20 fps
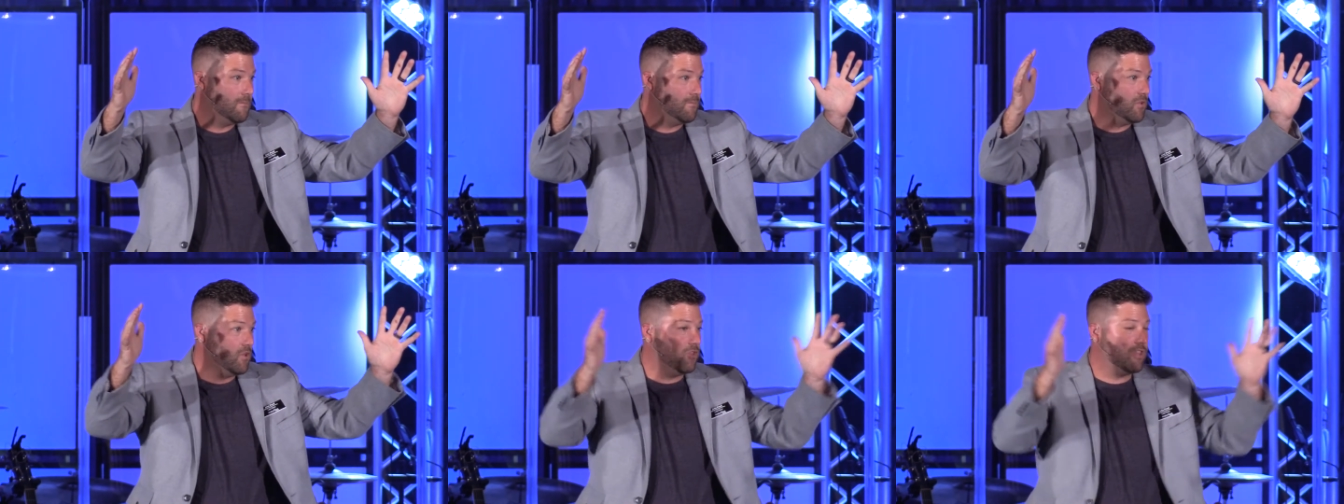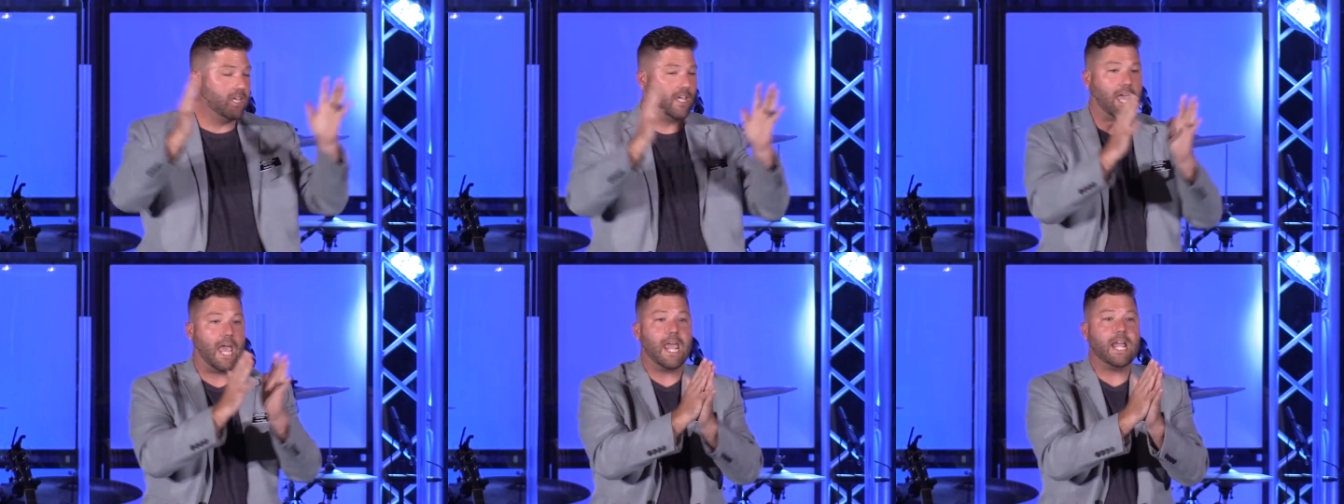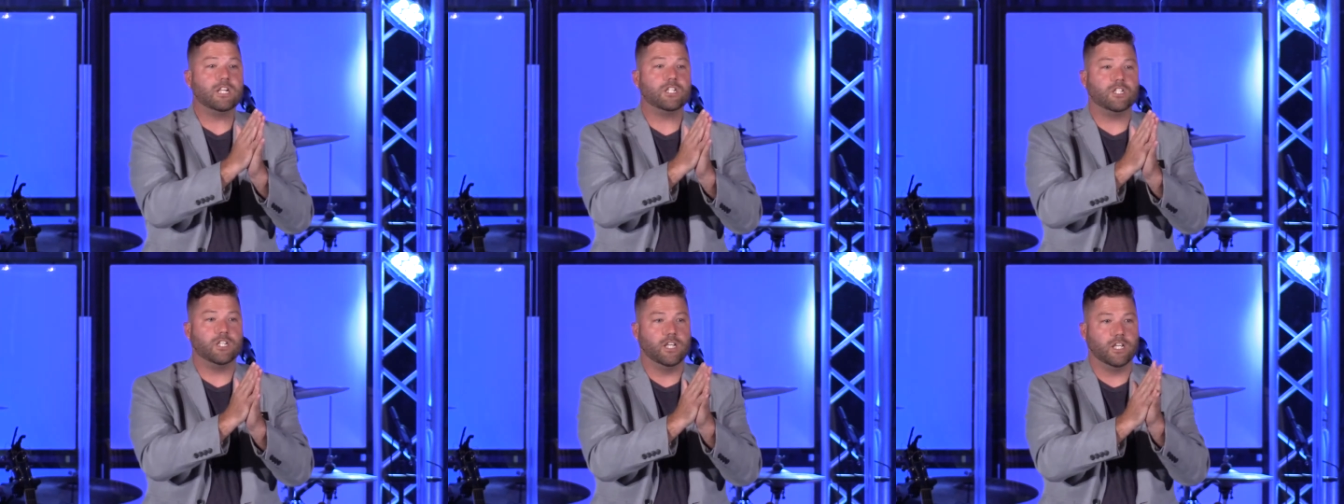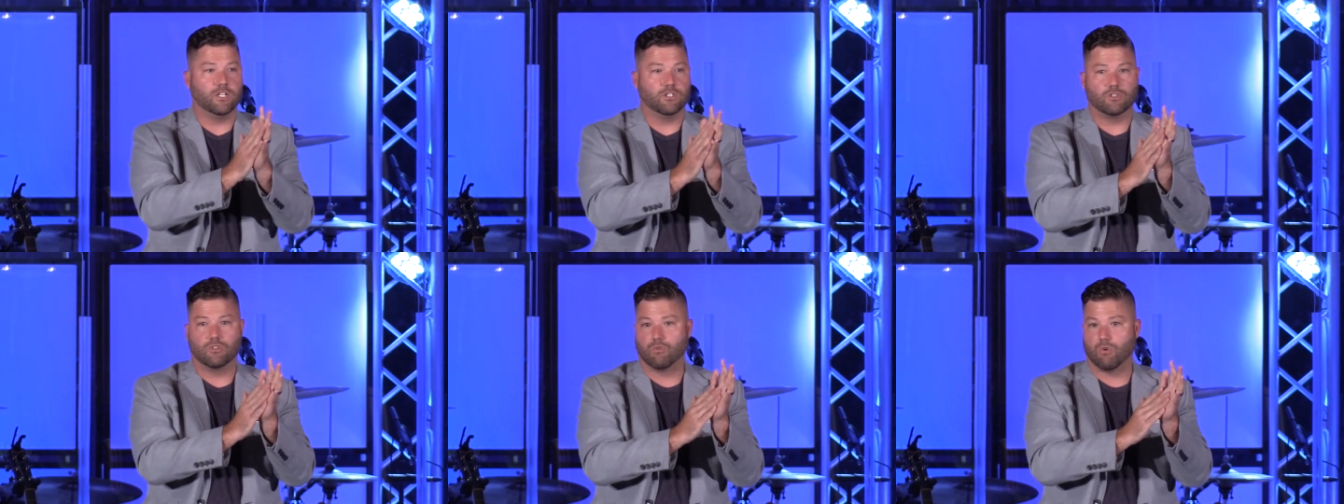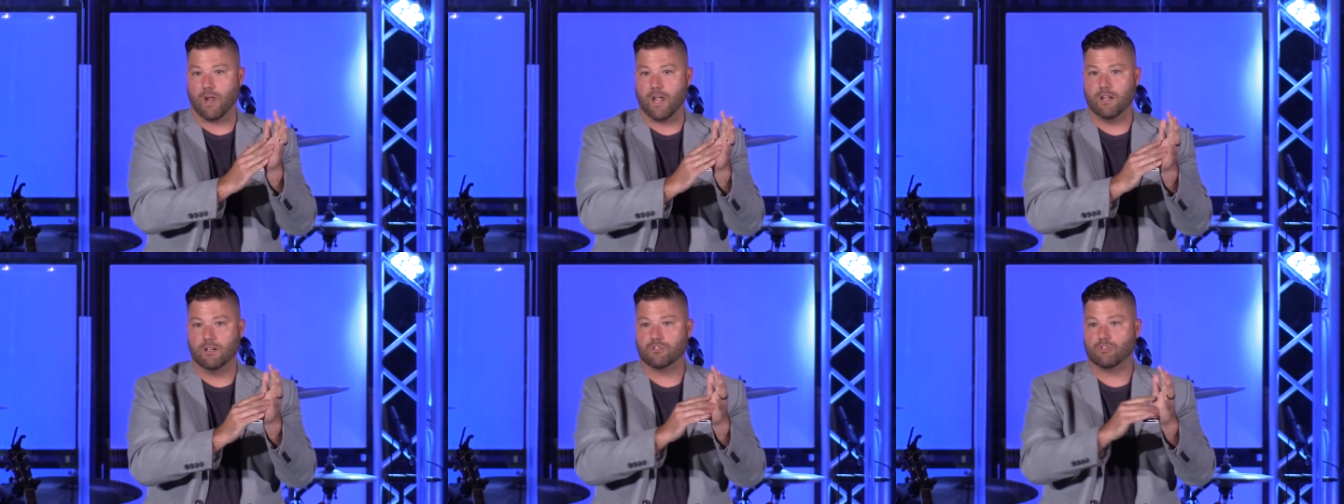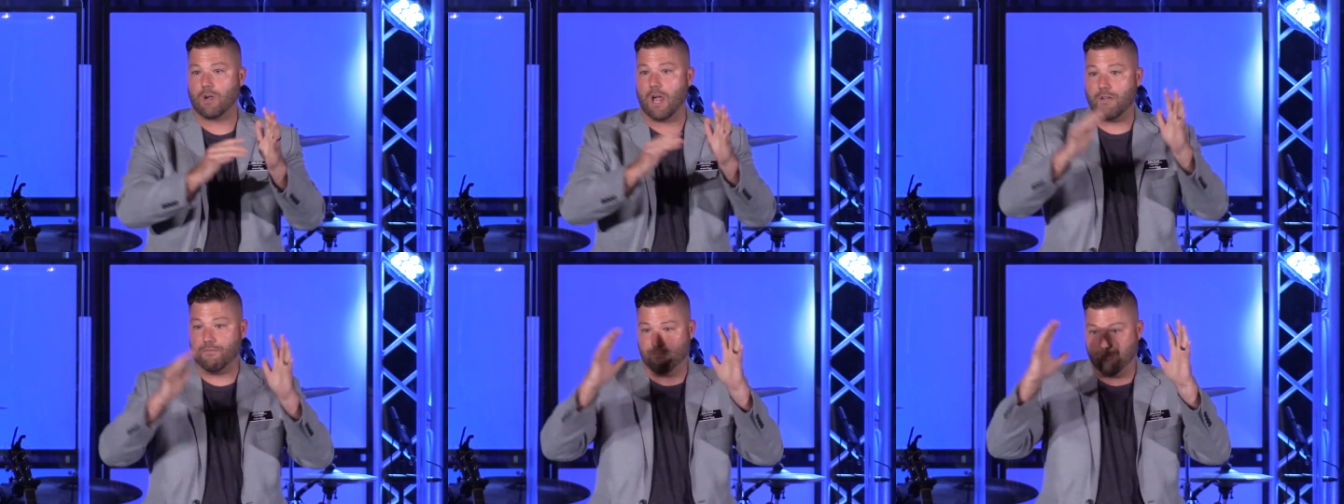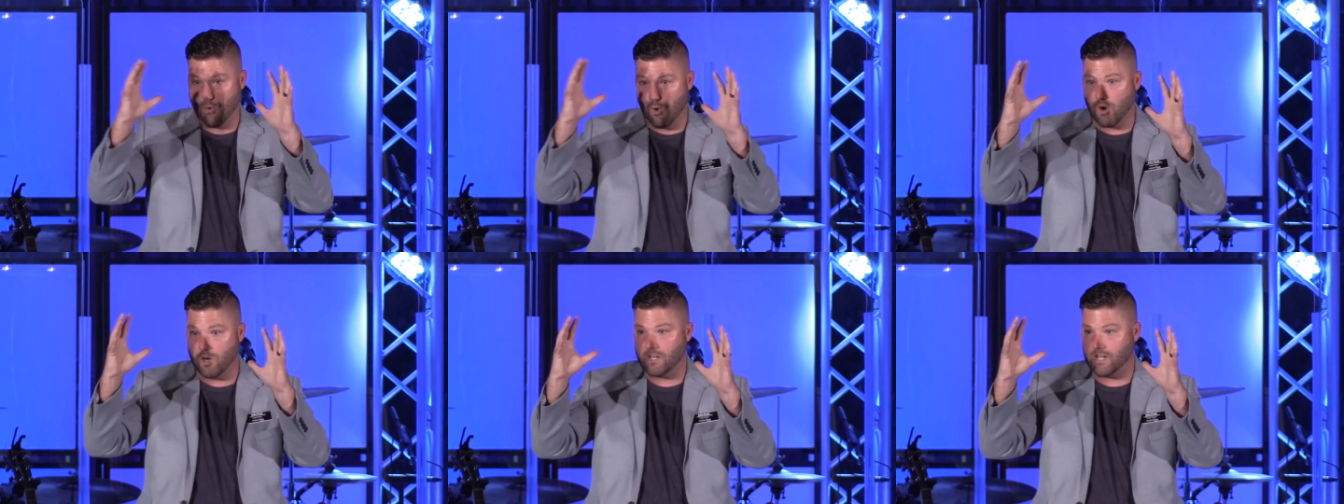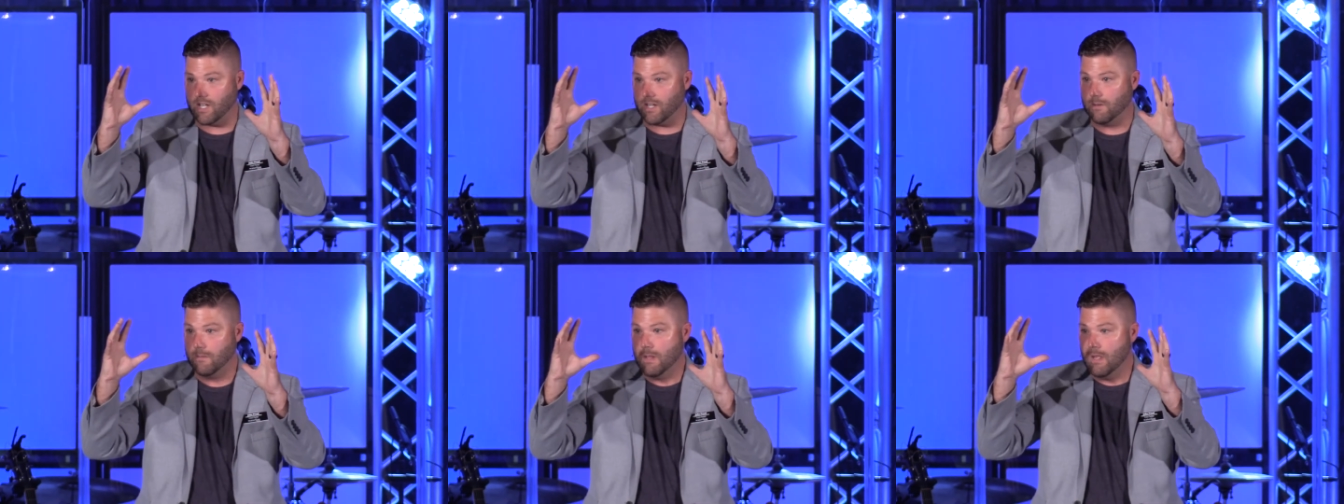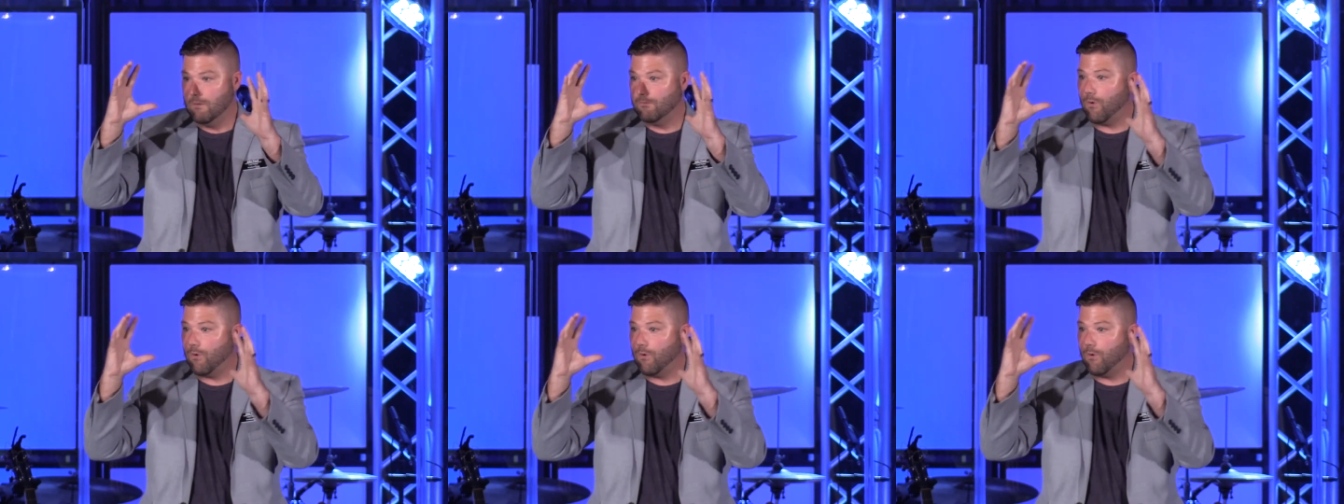You think HD is great, try 4D.